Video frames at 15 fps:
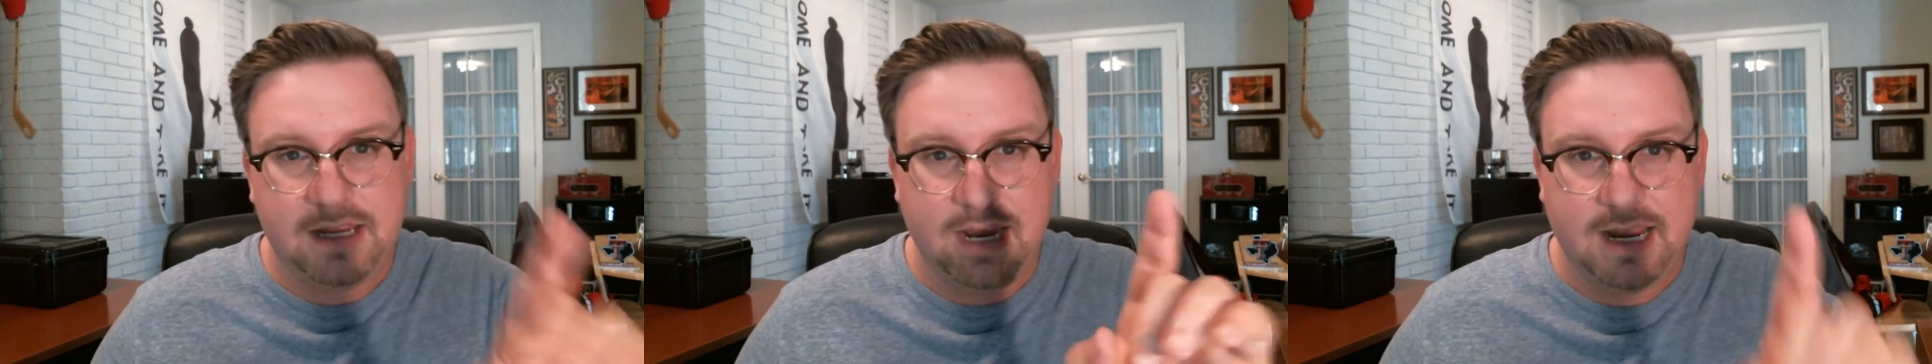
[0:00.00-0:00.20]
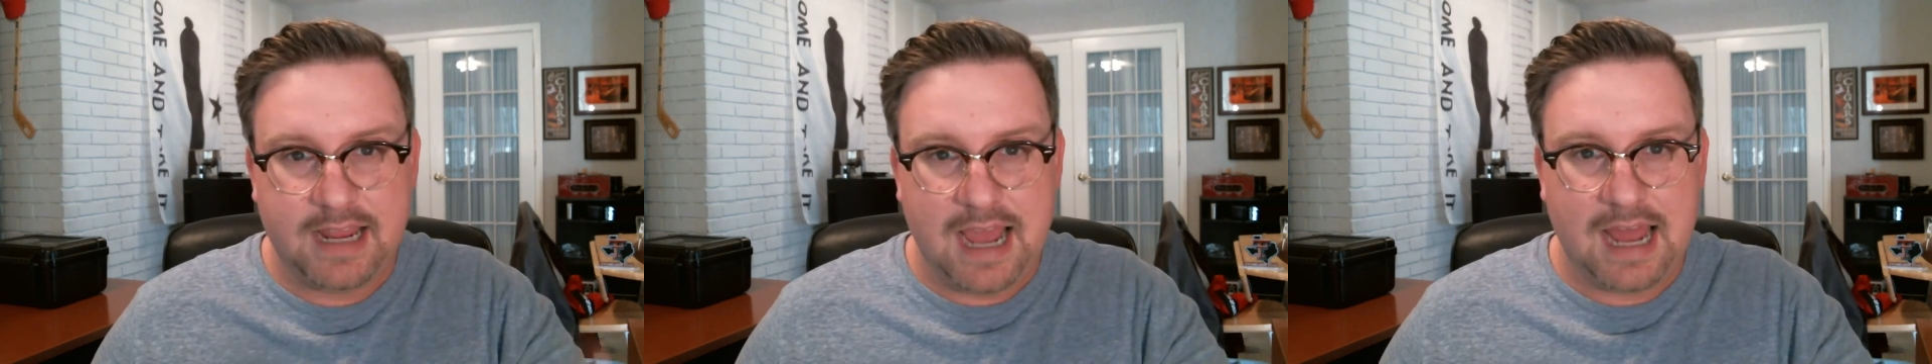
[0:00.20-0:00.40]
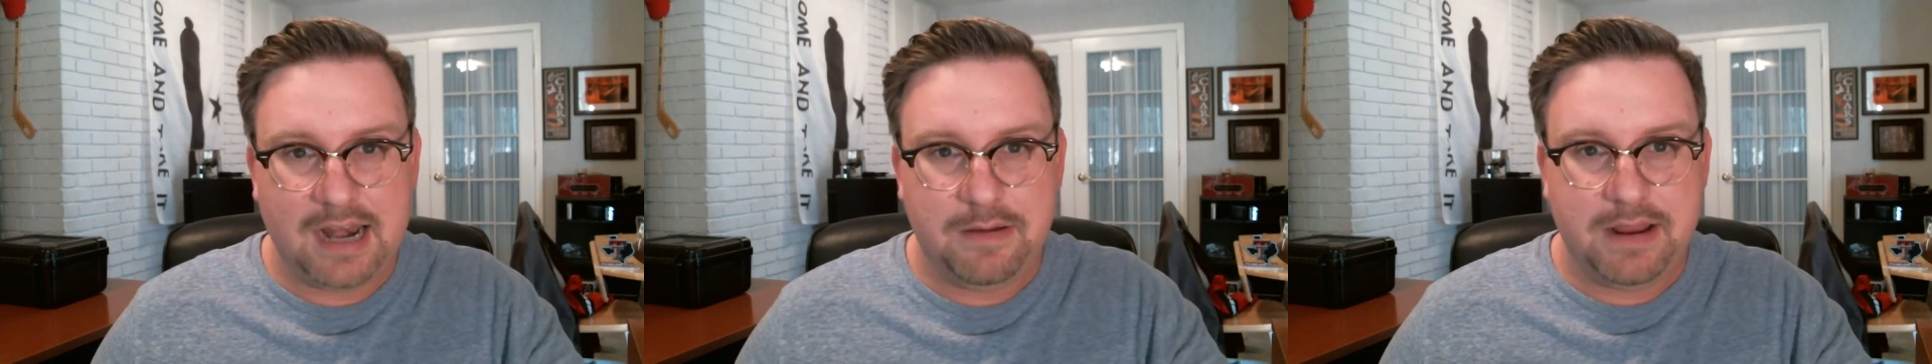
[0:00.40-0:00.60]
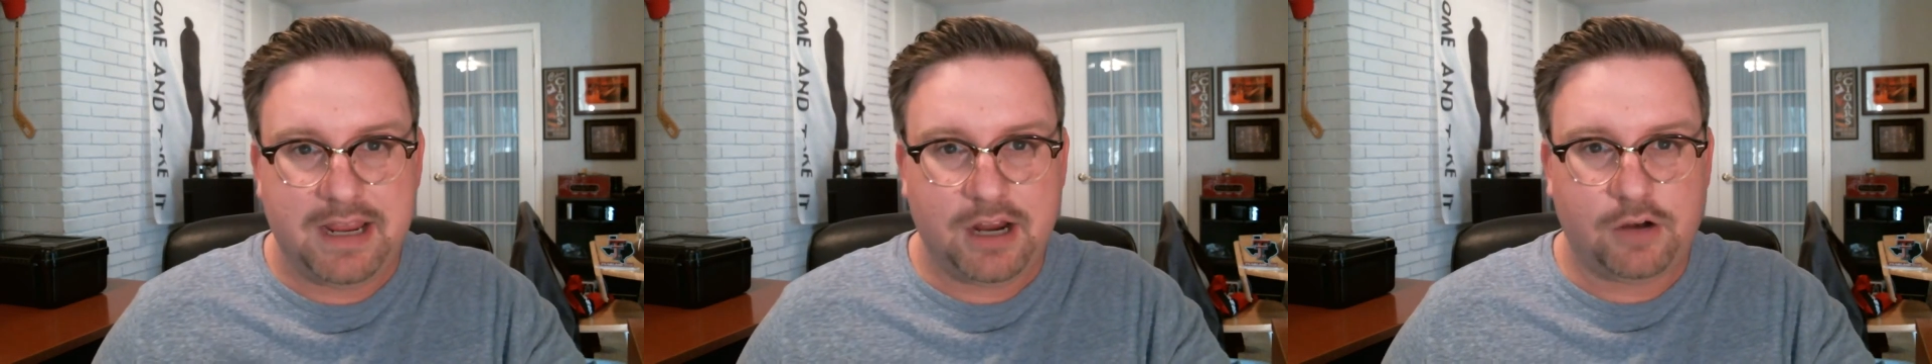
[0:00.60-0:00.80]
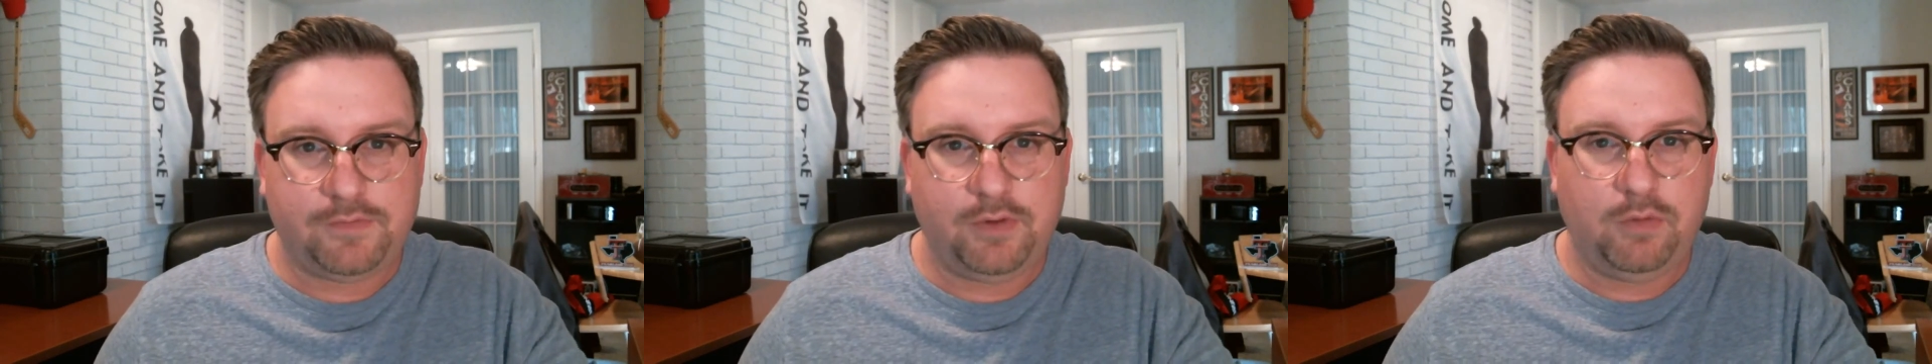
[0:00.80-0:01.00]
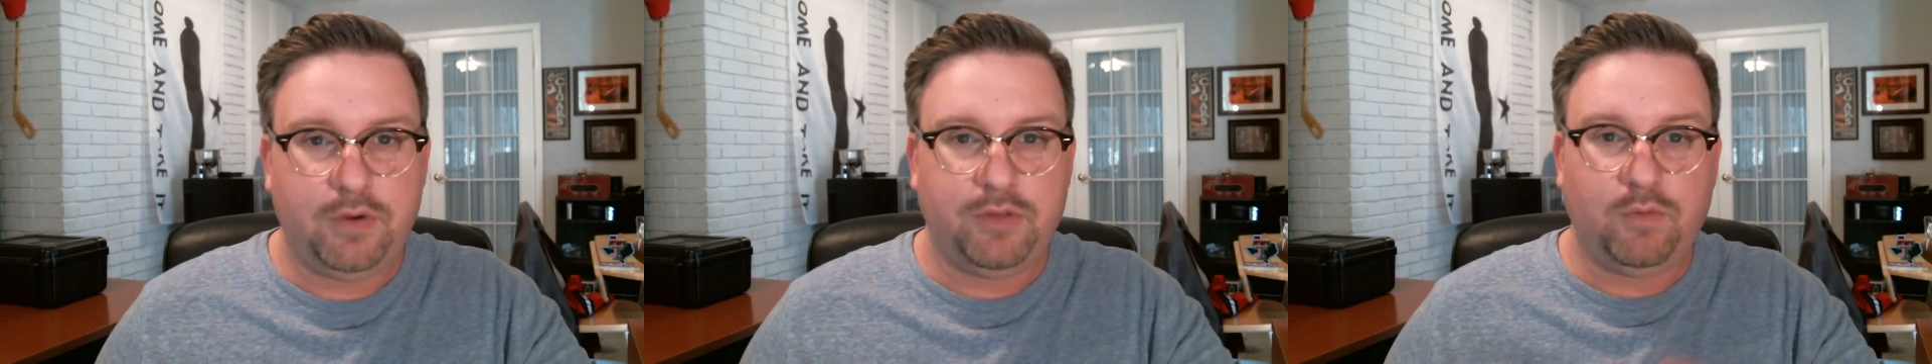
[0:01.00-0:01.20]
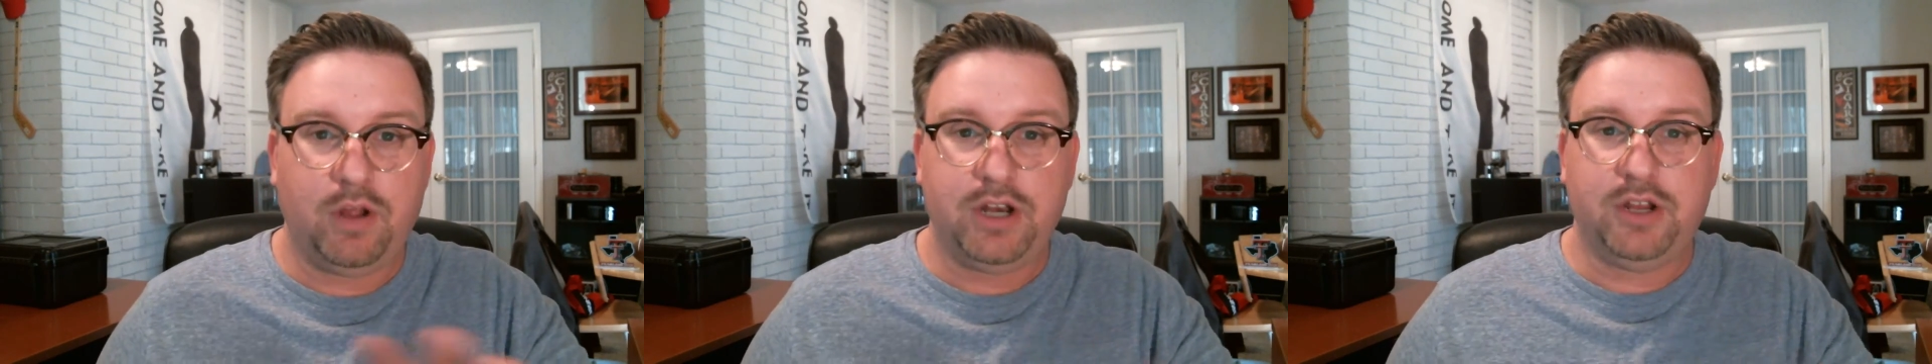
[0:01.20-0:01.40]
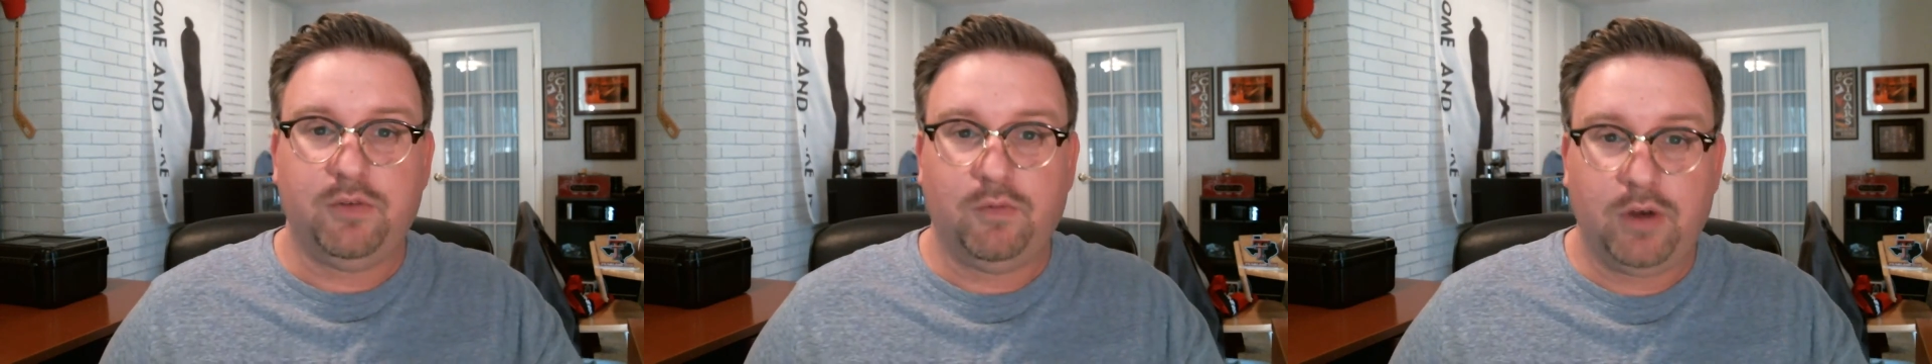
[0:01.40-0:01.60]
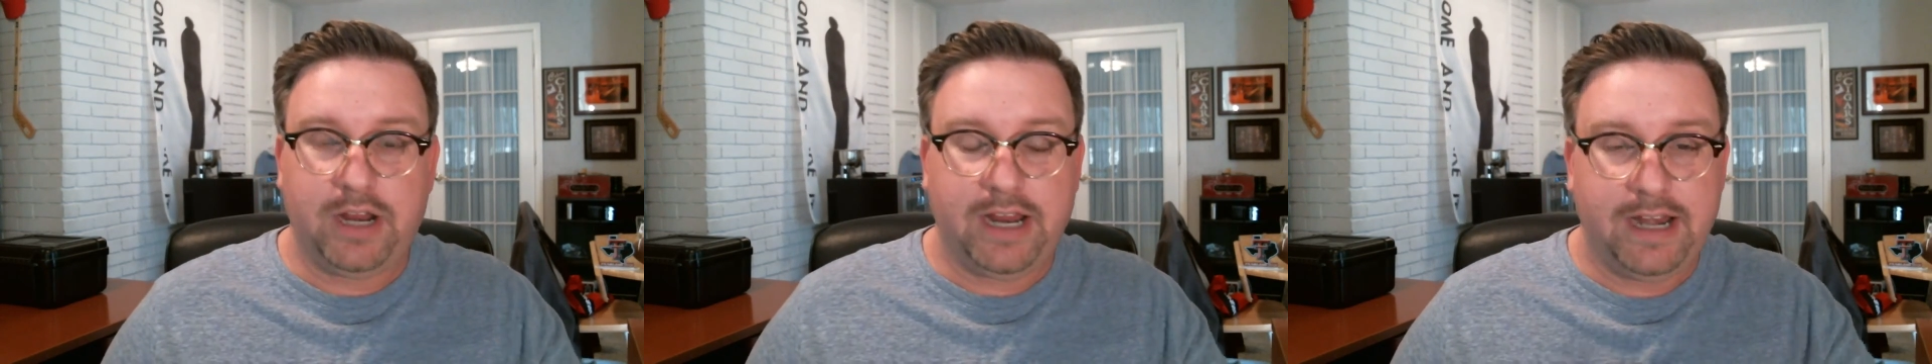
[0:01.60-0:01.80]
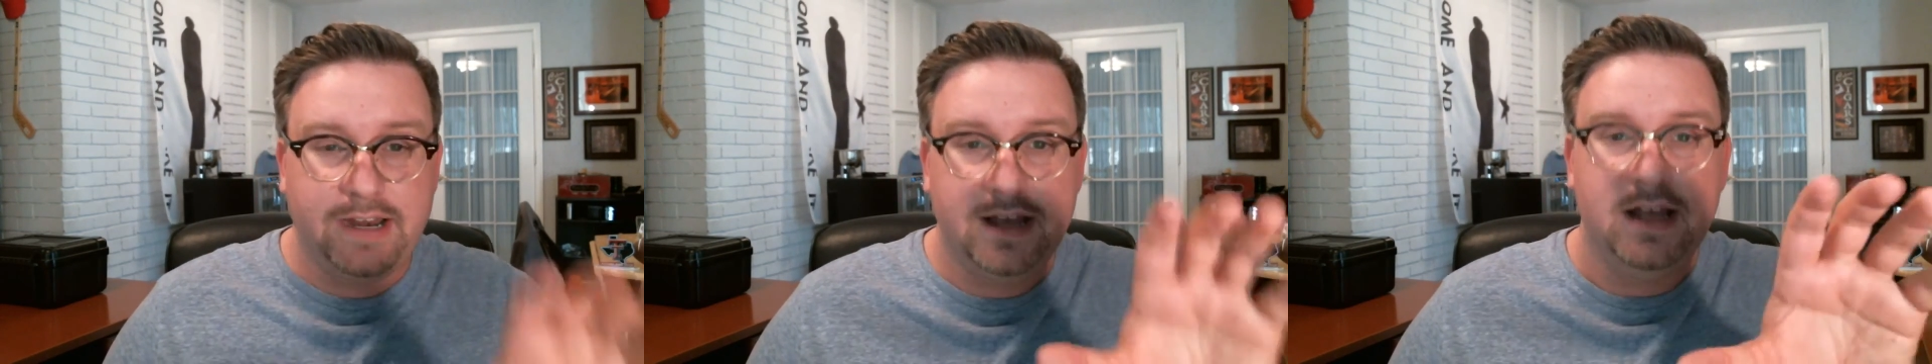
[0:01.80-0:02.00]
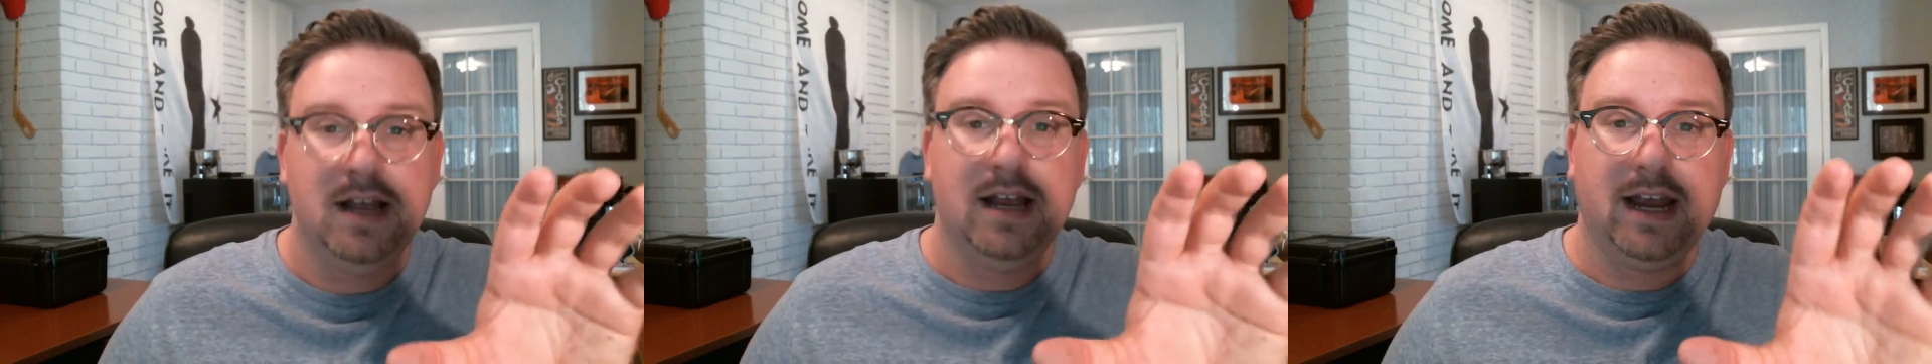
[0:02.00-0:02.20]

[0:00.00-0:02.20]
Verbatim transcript: you got to be careful with what you read